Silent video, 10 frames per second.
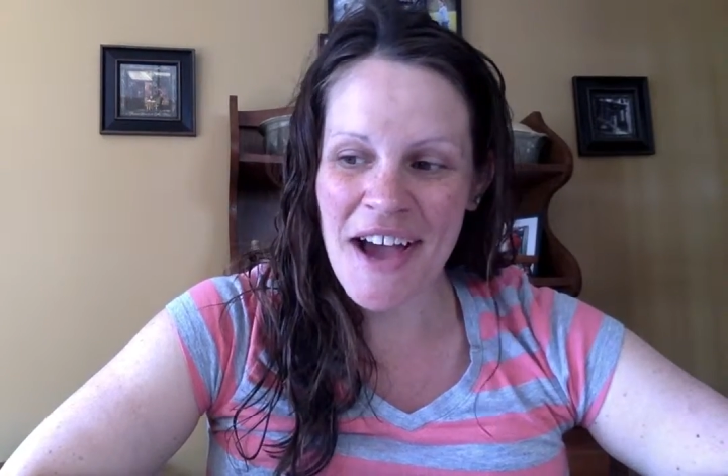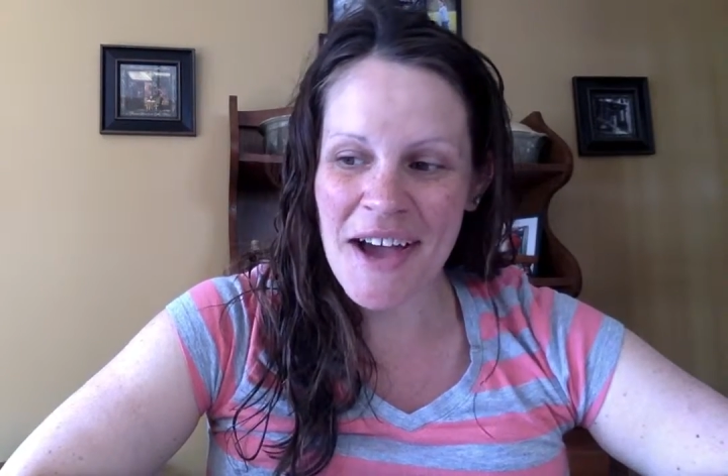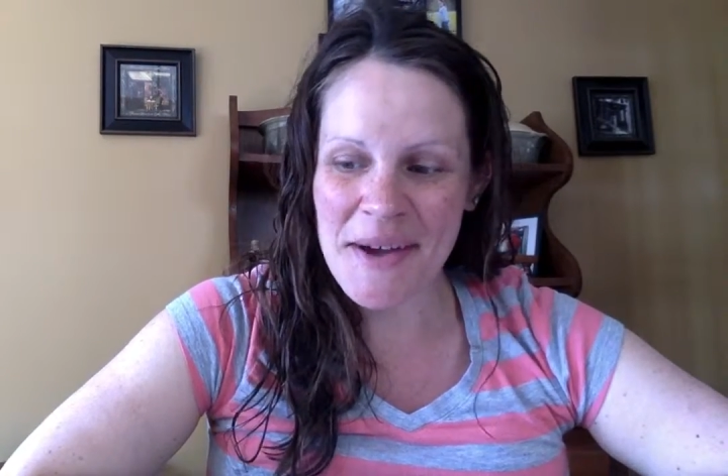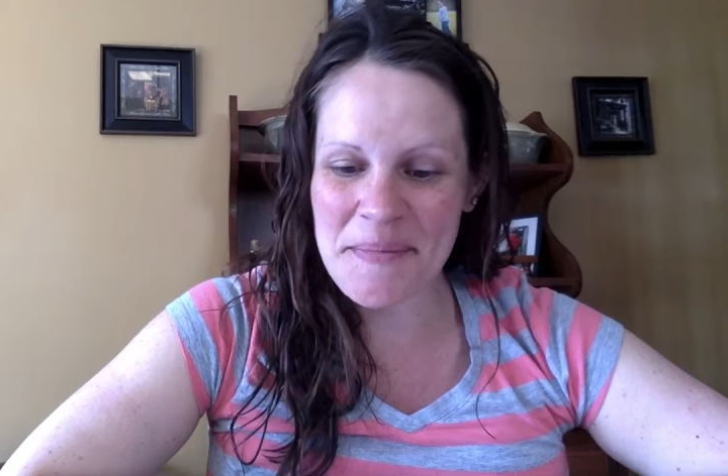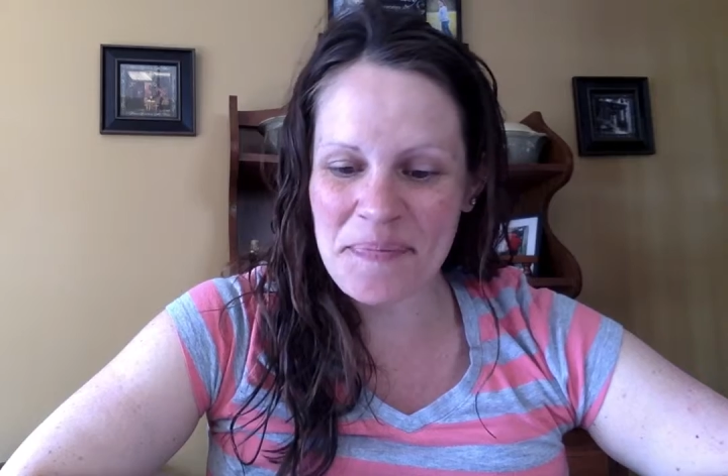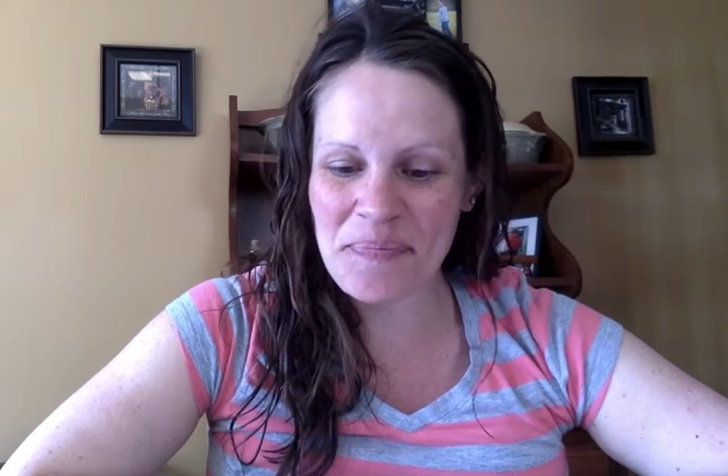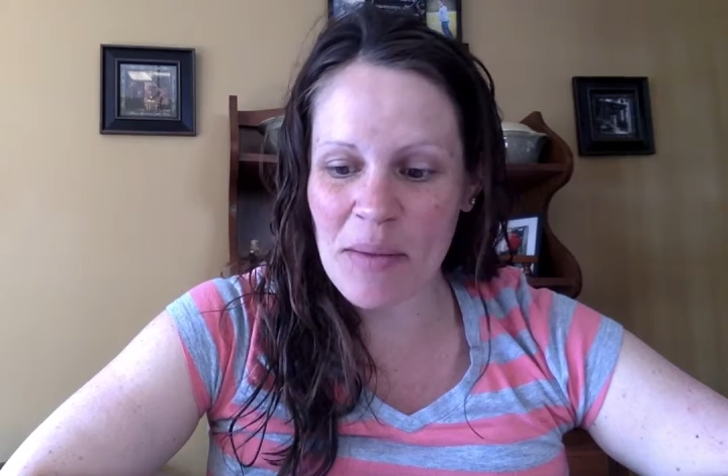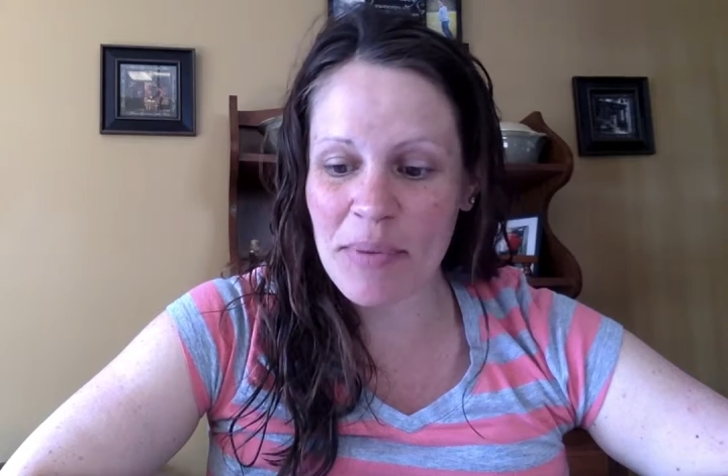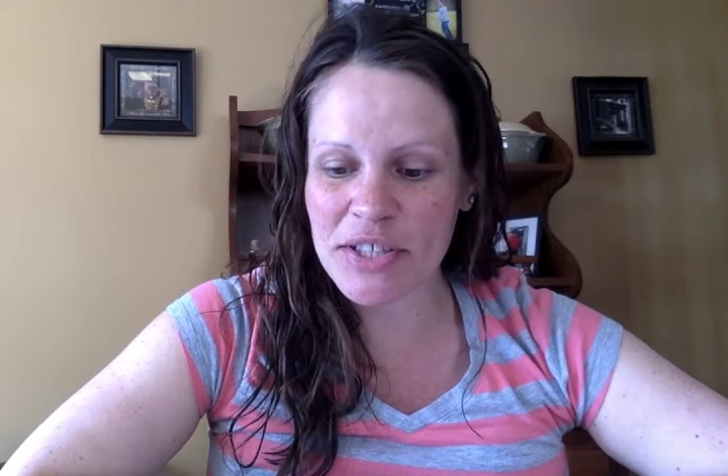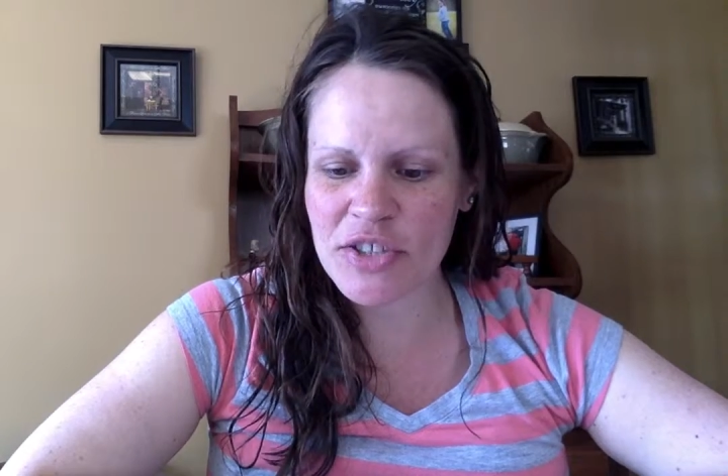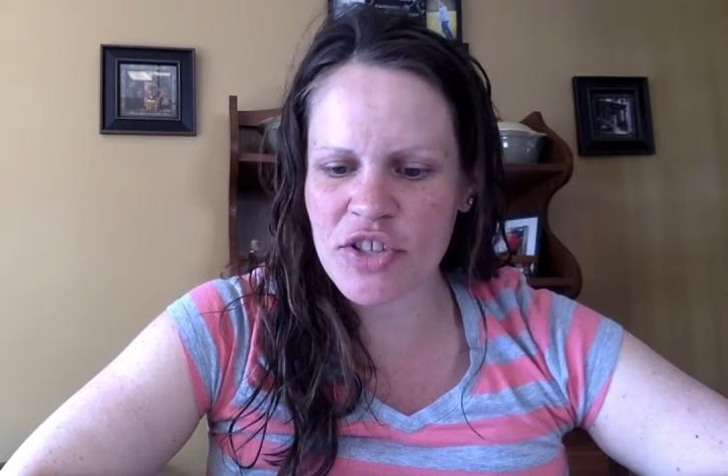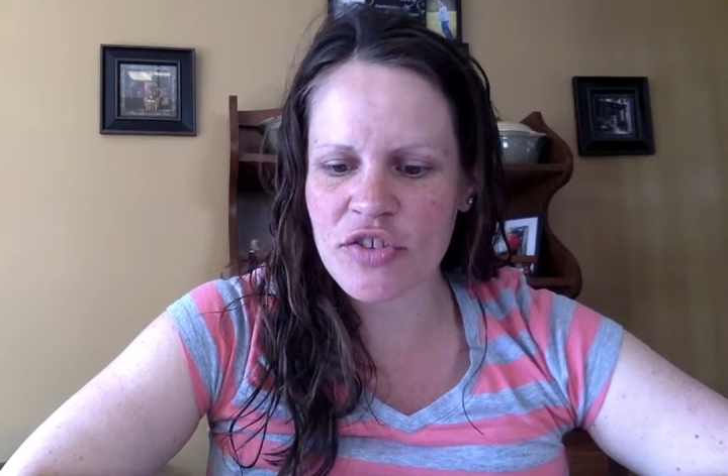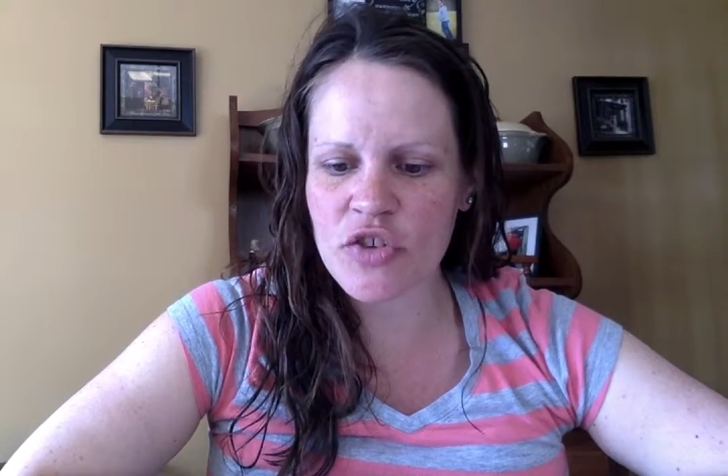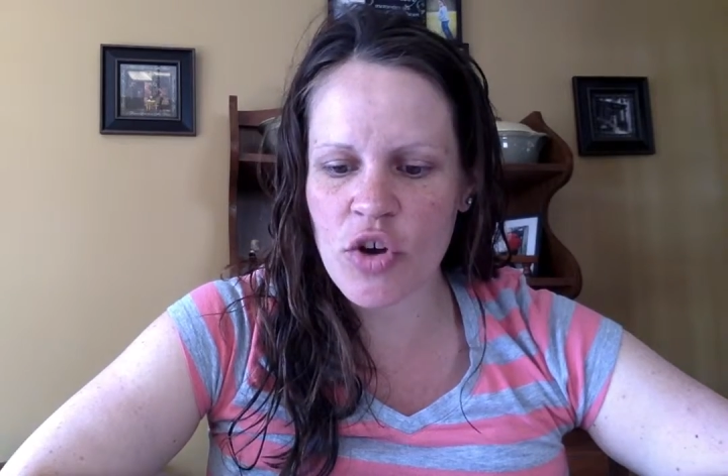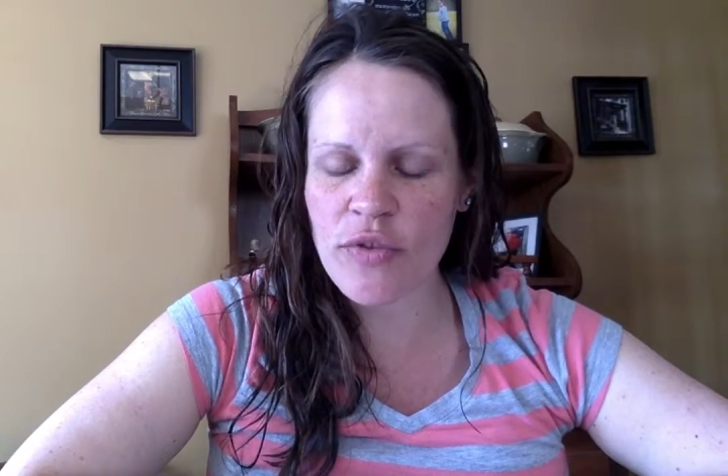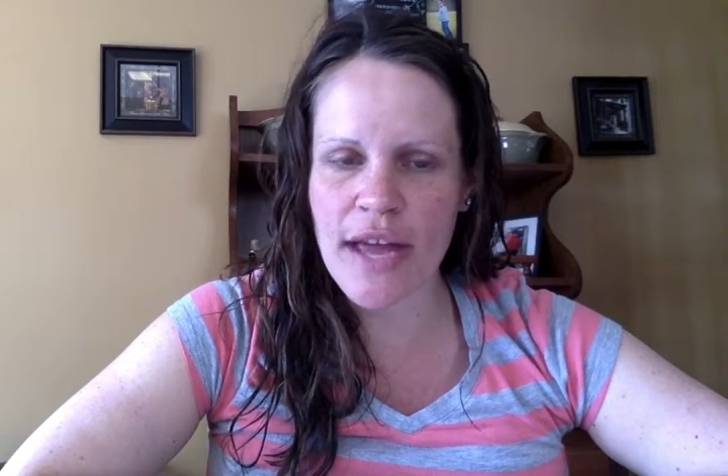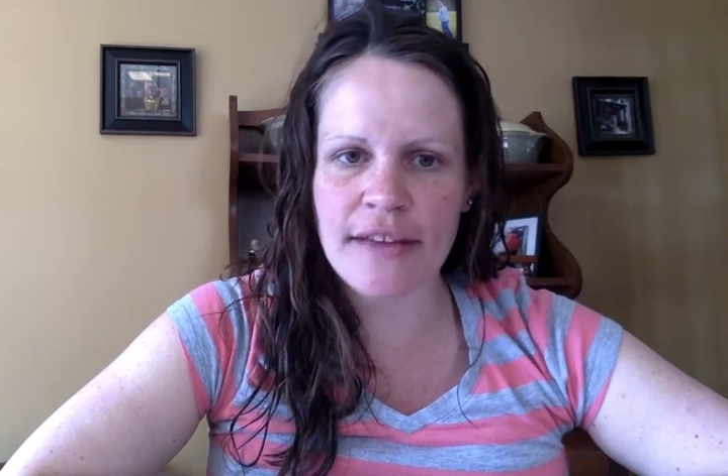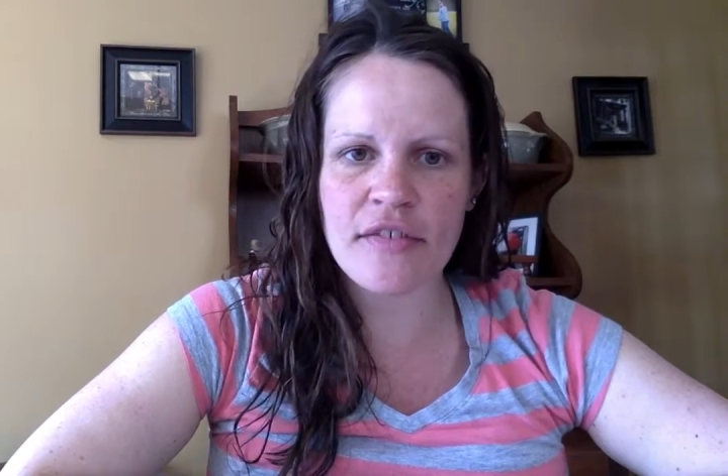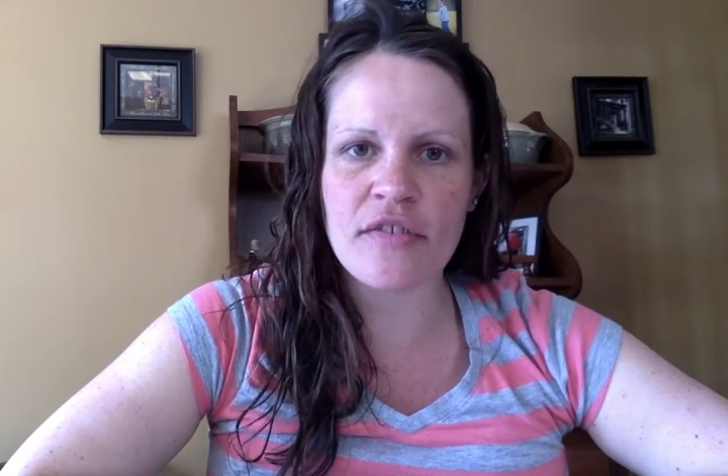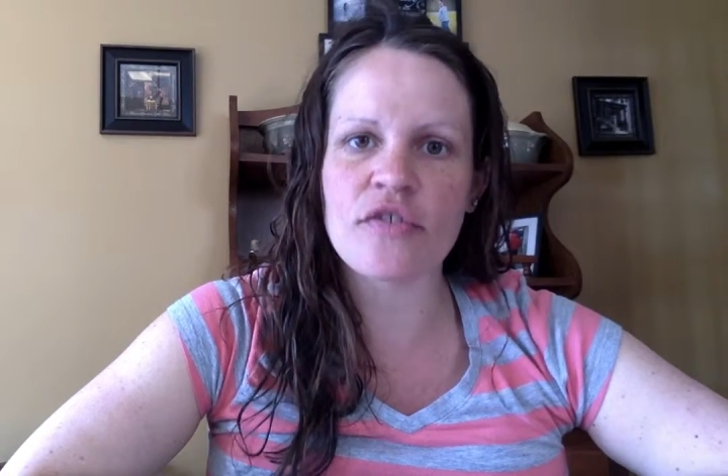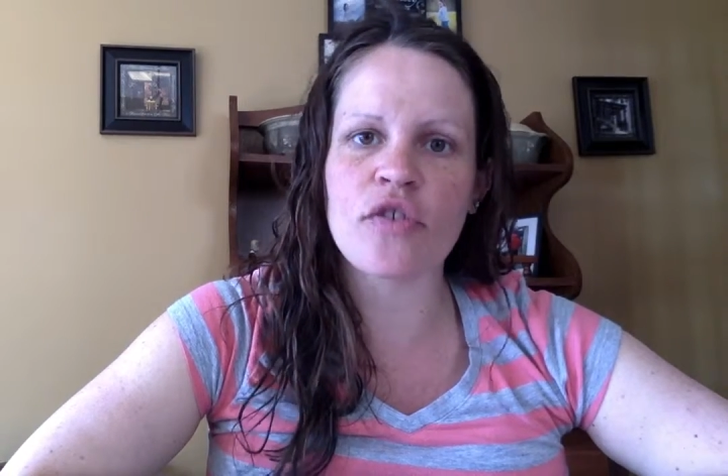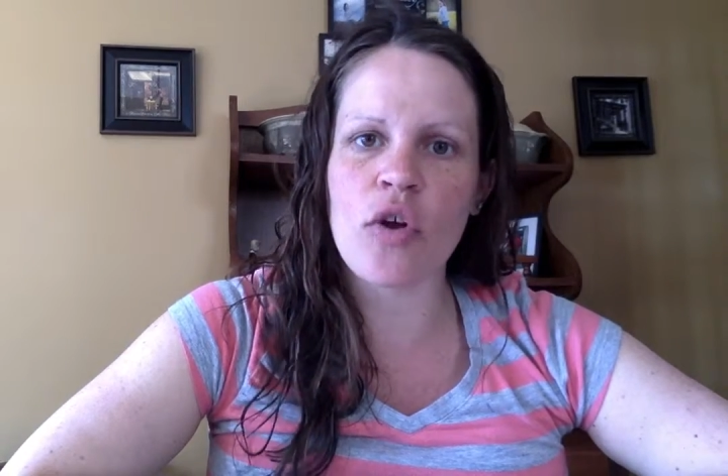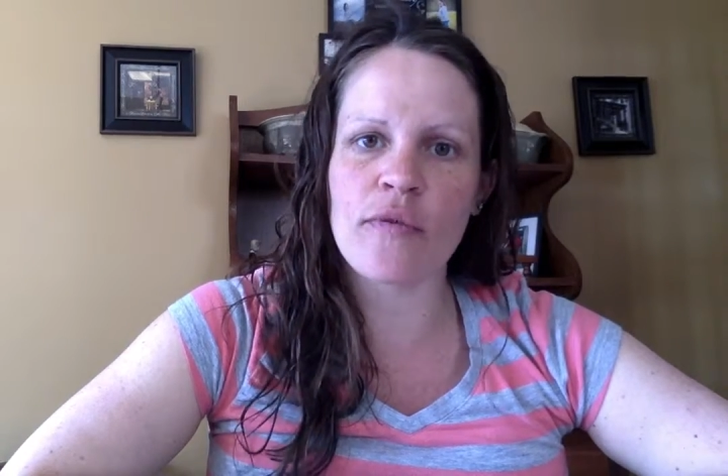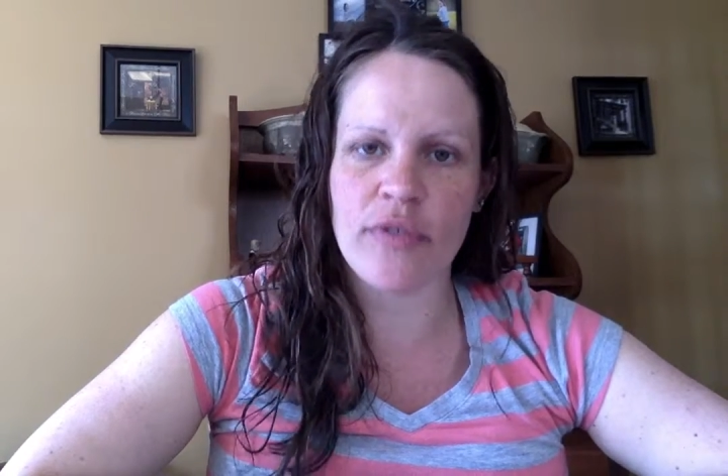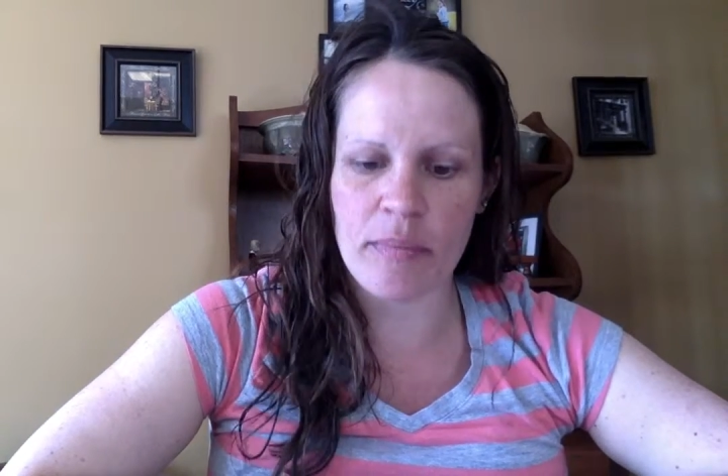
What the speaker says: but to just know that doesn't solve